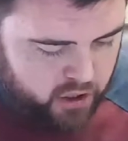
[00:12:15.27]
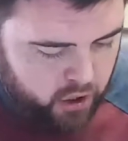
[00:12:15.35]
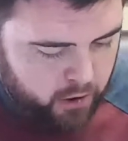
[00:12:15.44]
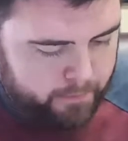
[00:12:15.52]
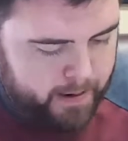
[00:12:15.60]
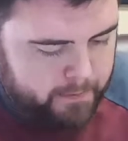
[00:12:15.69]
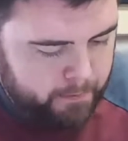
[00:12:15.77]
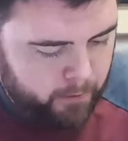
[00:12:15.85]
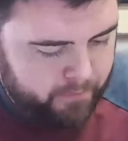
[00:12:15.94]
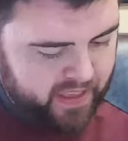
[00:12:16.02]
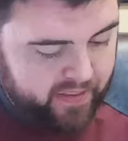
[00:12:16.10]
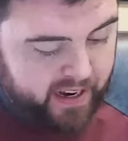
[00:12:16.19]
to your
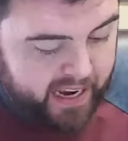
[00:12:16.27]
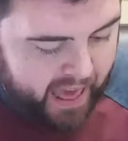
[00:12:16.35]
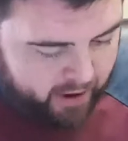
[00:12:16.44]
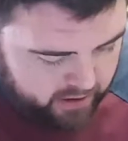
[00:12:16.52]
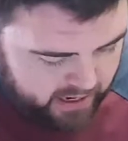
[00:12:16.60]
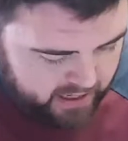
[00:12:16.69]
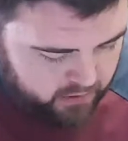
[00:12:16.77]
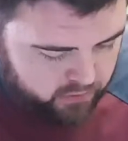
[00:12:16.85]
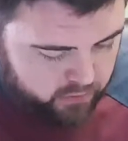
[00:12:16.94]
people in the latter days,